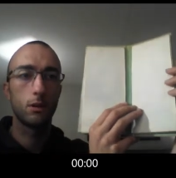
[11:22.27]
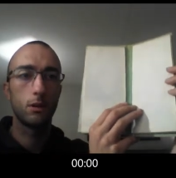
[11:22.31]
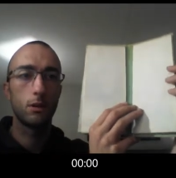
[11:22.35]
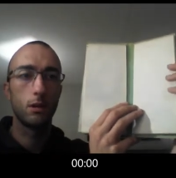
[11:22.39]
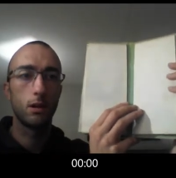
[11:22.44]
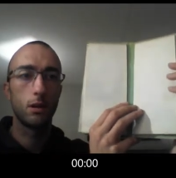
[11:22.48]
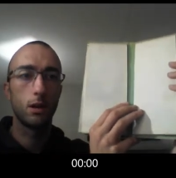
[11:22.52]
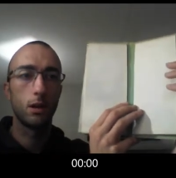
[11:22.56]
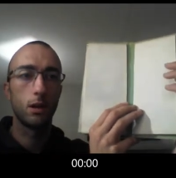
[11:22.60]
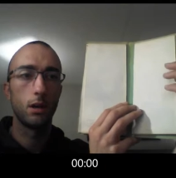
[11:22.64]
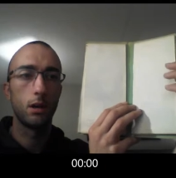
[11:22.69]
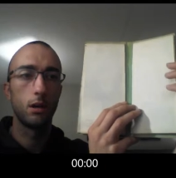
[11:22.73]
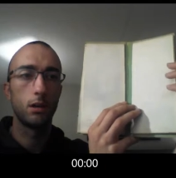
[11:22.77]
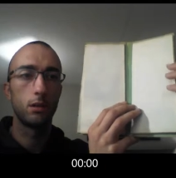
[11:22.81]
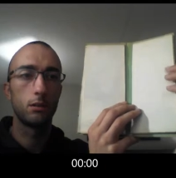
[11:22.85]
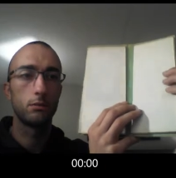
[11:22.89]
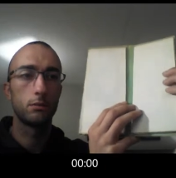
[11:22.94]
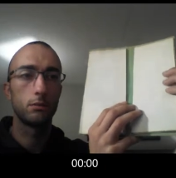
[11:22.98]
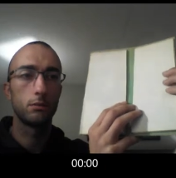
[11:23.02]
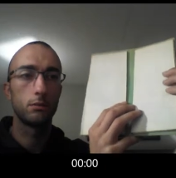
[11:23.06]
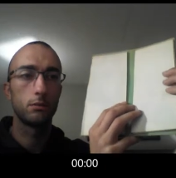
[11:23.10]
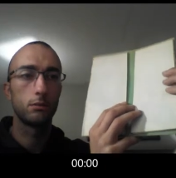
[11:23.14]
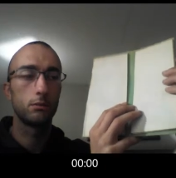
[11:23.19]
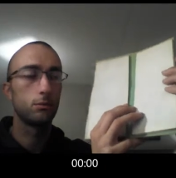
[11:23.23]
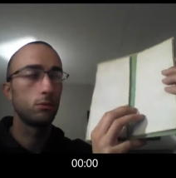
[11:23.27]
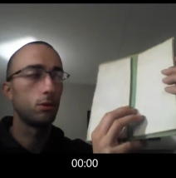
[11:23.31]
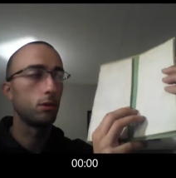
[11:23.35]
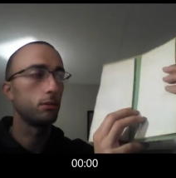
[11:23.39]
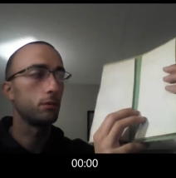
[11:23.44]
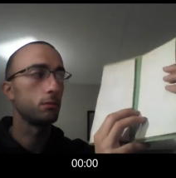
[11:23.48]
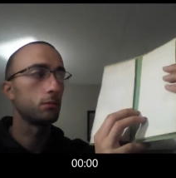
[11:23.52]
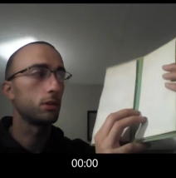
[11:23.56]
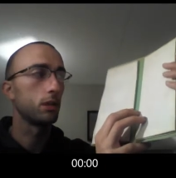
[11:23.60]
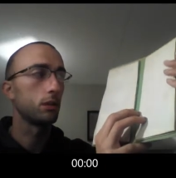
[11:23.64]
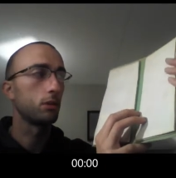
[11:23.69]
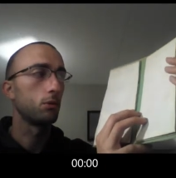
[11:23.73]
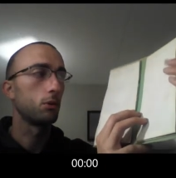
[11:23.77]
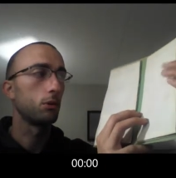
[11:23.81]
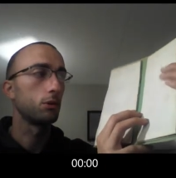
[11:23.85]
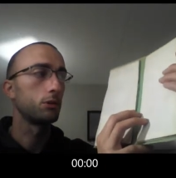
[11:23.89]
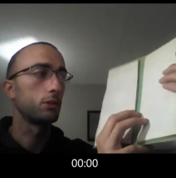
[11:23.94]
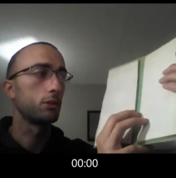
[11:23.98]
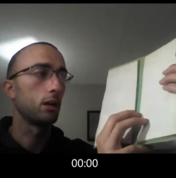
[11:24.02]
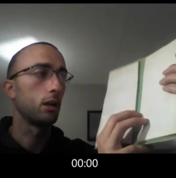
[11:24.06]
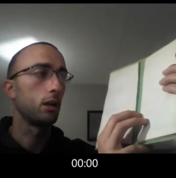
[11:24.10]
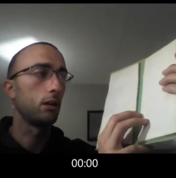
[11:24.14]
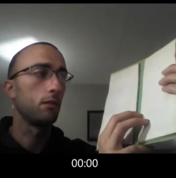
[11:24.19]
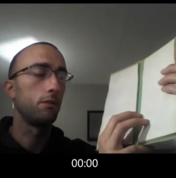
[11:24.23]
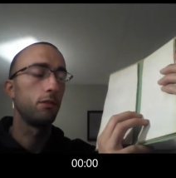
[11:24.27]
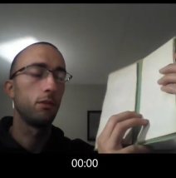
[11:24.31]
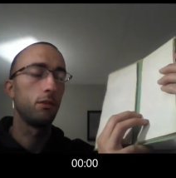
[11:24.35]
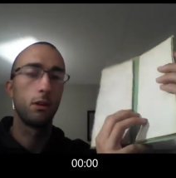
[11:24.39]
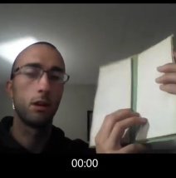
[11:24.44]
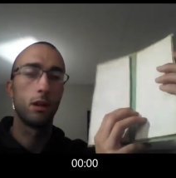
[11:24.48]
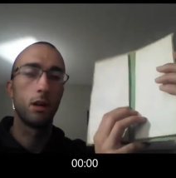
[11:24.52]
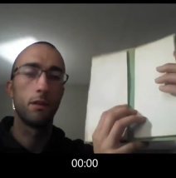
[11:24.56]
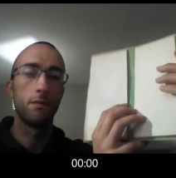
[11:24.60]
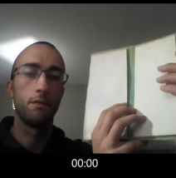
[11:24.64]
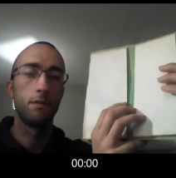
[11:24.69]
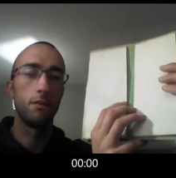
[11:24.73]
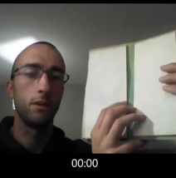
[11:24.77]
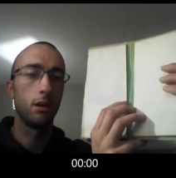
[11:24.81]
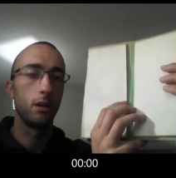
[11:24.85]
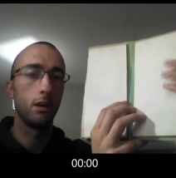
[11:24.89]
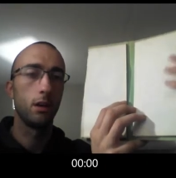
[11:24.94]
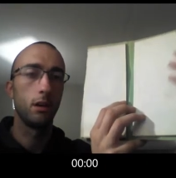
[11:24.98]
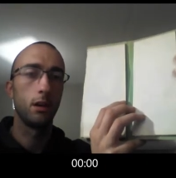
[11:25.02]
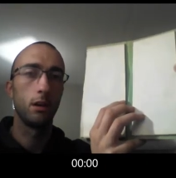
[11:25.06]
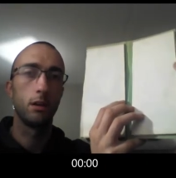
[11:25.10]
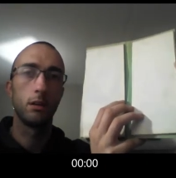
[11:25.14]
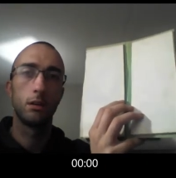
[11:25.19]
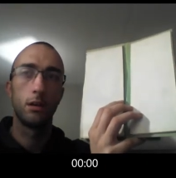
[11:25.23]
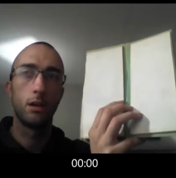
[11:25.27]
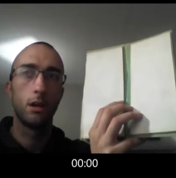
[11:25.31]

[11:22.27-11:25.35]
Uh, one of them's, like, north side Philadelphia,